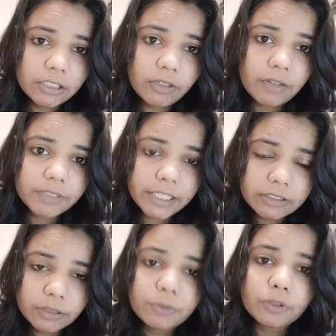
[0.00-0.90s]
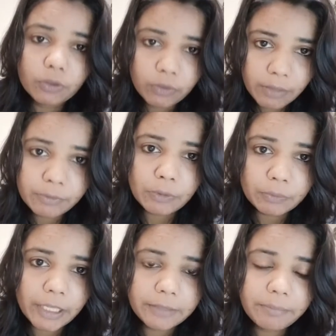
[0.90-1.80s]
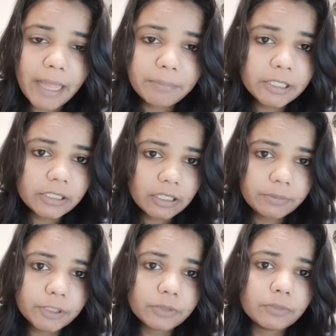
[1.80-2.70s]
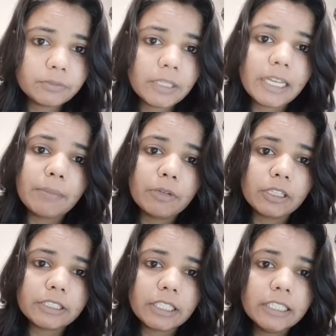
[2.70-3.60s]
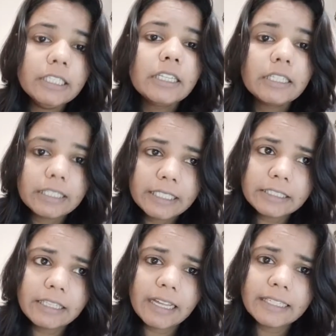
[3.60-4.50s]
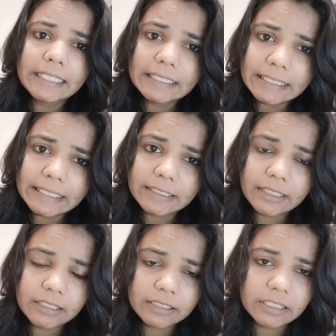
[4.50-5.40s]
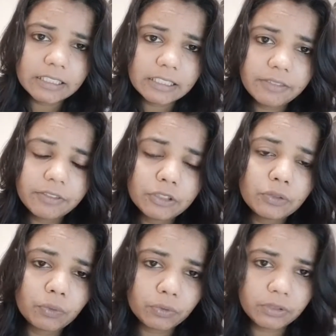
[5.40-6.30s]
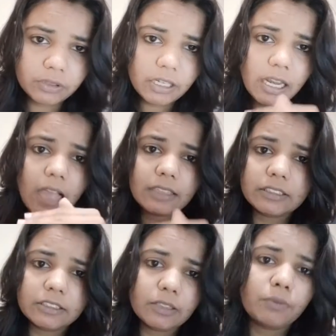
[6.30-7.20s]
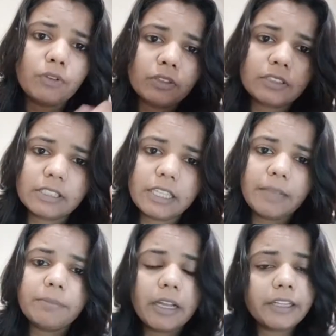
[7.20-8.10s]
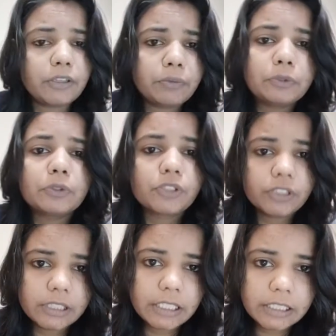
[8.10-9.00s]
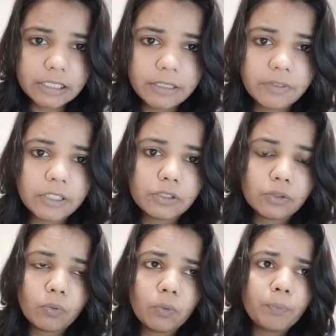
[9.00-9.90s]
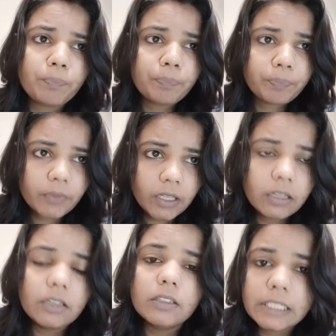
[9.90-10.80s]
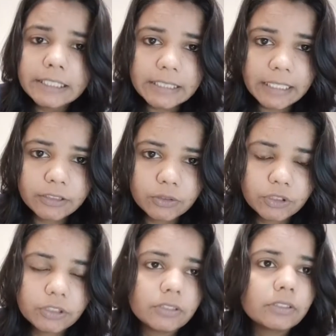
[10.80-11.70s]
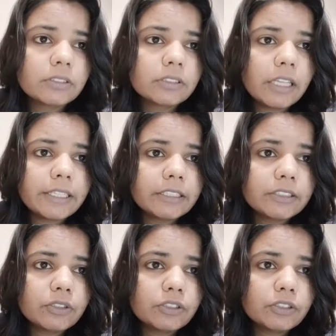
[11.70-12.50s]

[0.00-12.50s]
you have taken the photographs of that map description from the laboratory. Read that in detail. It is given total answer for same kind of question is given. So read that question. And